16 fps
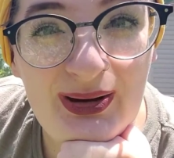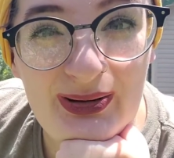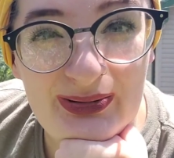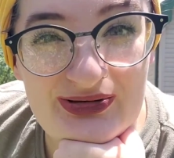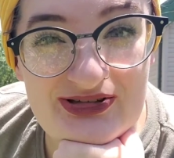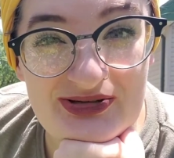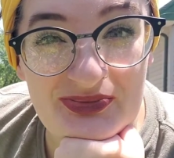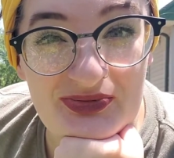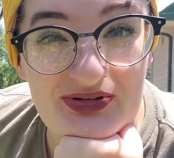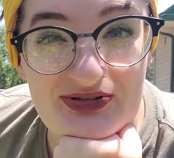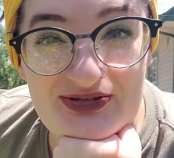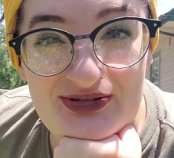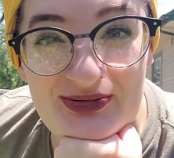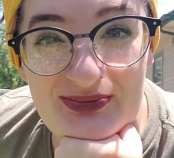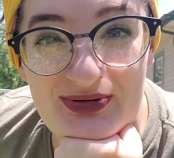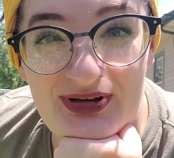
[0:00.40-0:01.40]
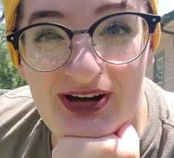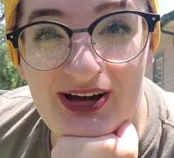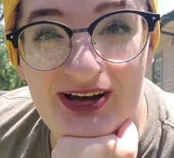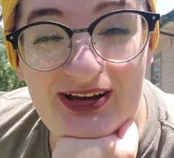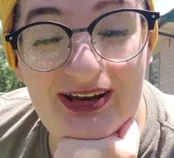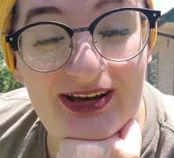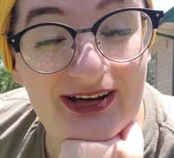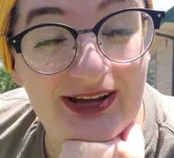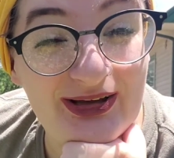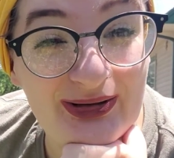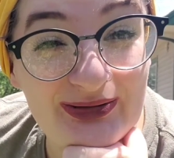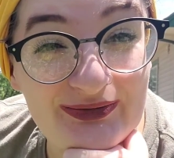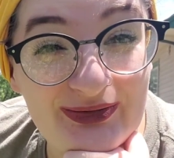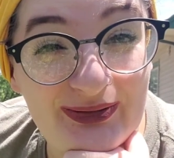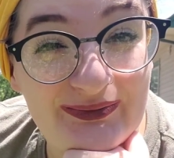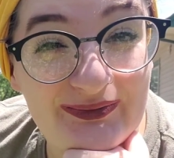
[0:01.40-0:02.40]
What's up YouTube? Hannah here
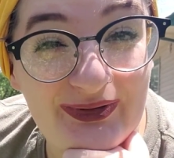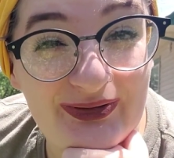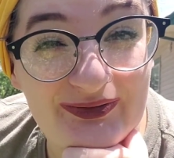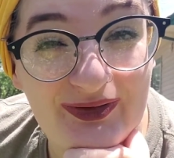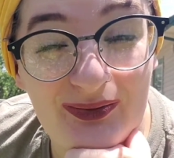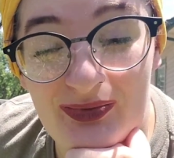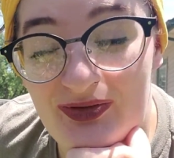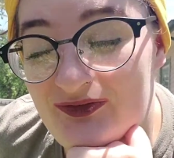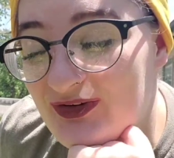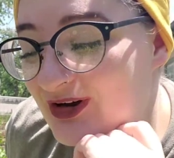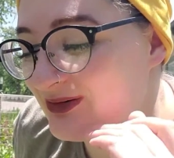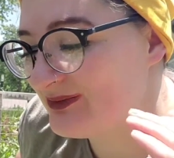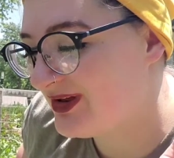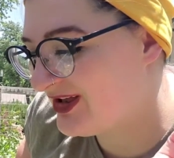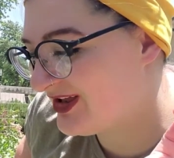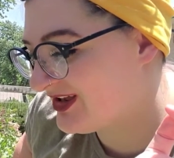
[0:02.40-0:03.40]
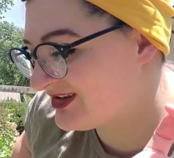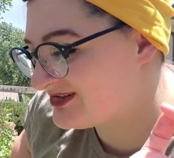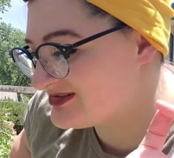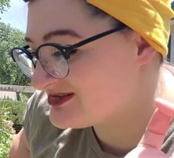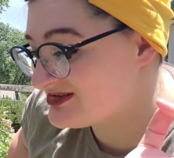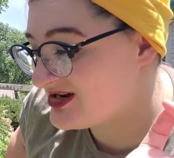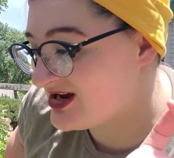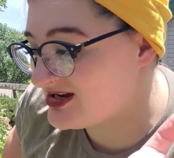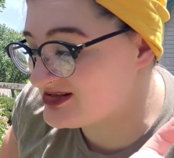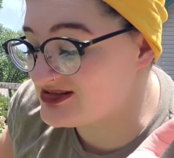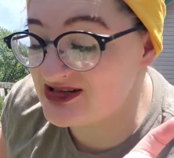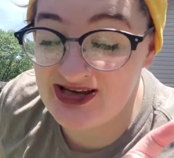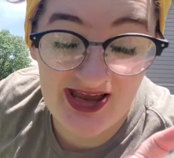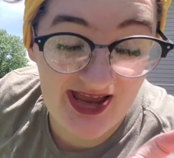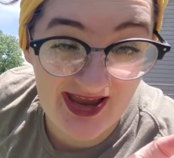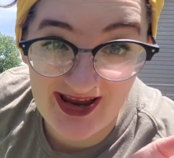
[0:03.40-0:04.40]
from Field Family Farm, and
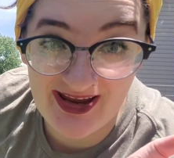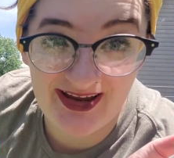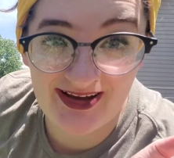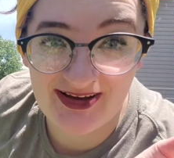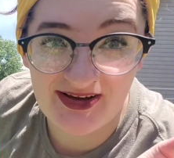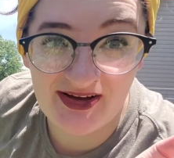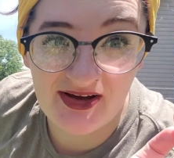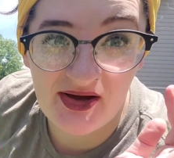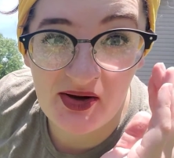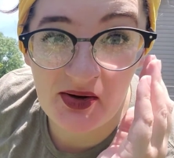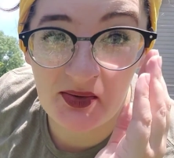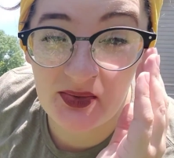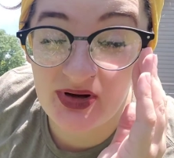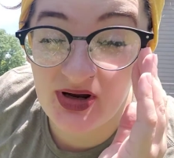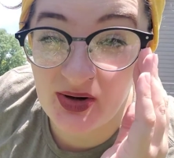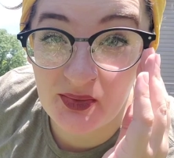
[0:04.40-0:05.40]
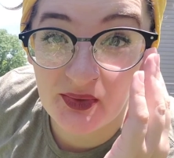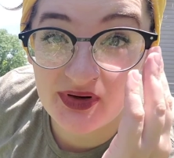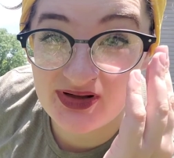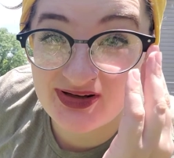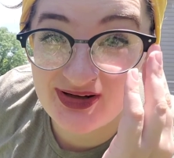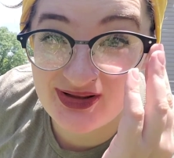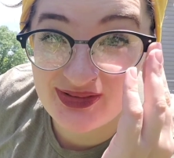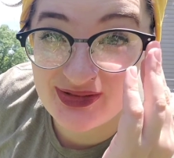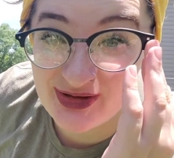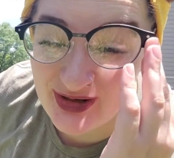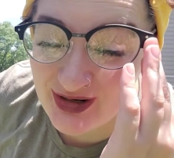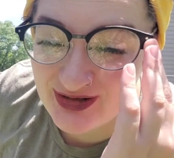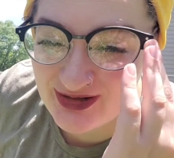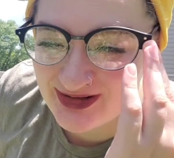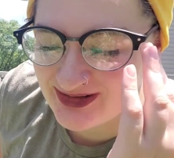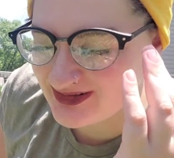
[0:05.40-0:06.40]
today we are working on the
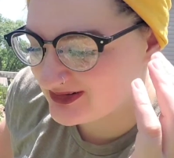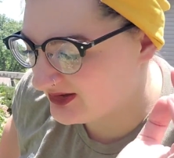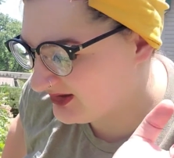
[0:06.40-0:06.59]
garden.